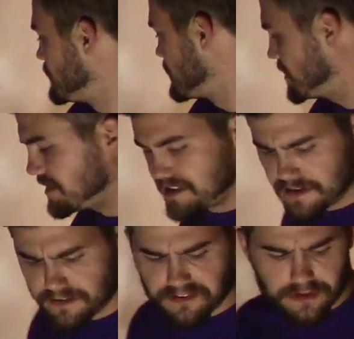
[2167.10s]
to
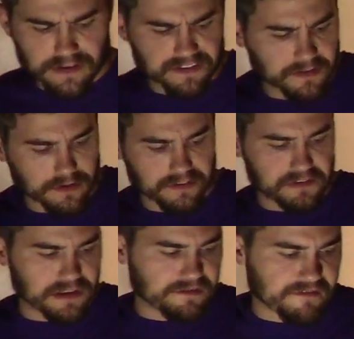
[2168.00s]
illustrate, this will
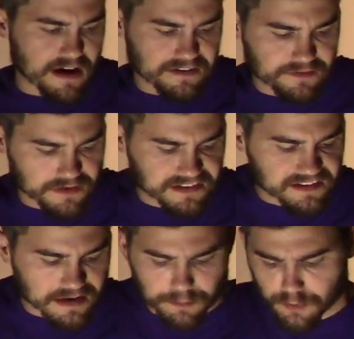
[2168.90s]
illustrate the phosphorus
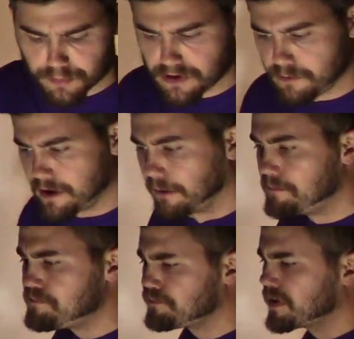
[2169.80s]
example pretty well.
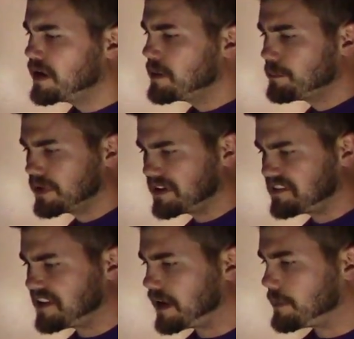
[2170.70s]
But let's
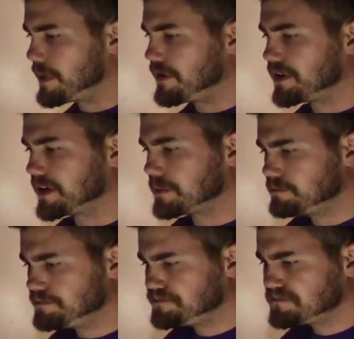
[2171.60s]
think
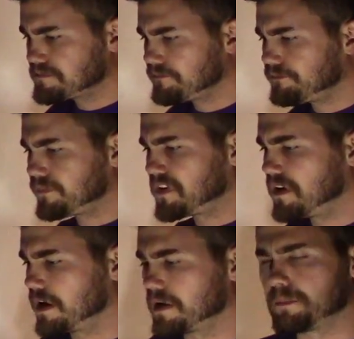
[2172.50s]
about
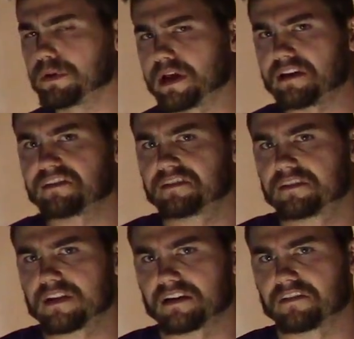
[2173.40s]
a place
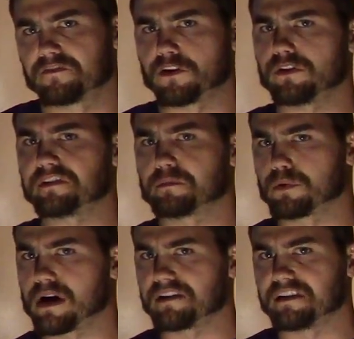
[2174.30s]
that's fairly
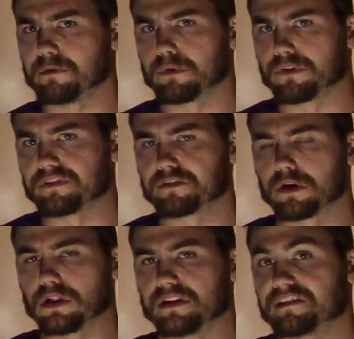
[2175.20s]
surprising where the
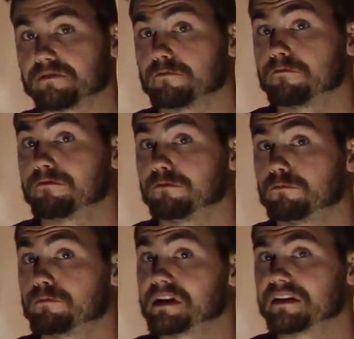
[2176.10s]
soil is
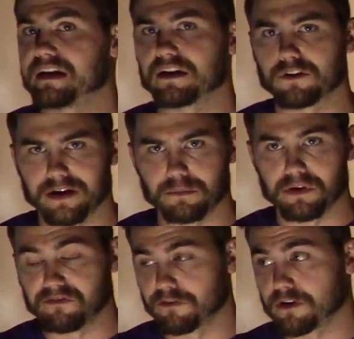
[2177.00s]
really
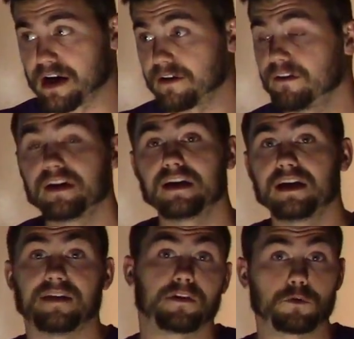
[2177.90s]
incredibly fertile,
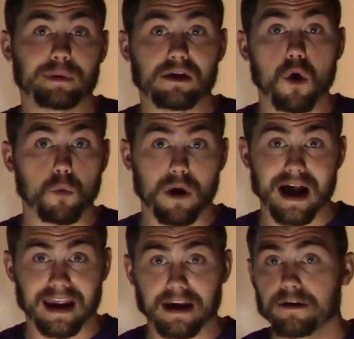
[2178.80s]
and that would be
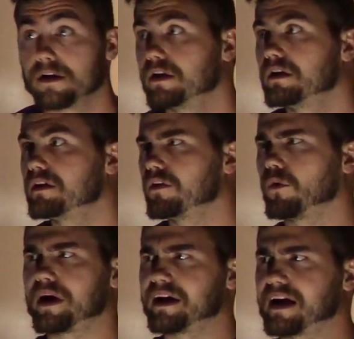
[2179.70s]
Hawaii. The
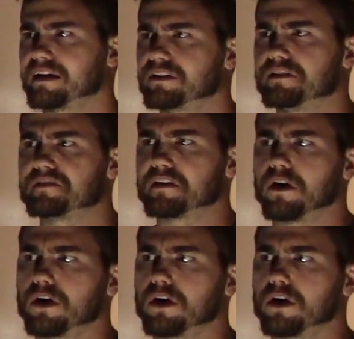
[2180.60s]
Hawaiian Islands